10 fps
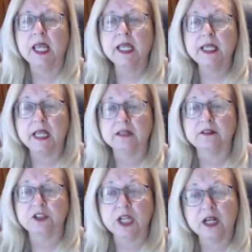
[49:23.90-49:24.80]
Yes,
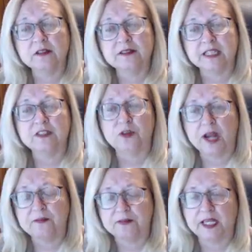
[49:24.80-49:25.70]
child sex
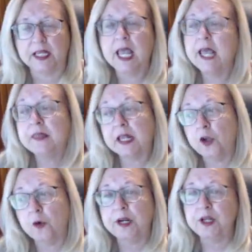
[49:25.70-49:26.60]
trafficking that
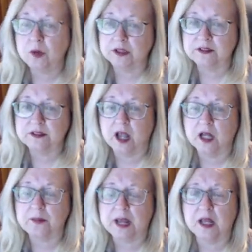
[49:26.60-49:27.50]
nobody wants to talk
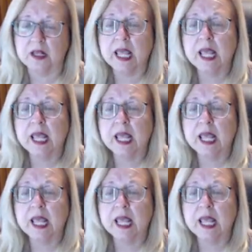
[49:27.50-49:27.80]
about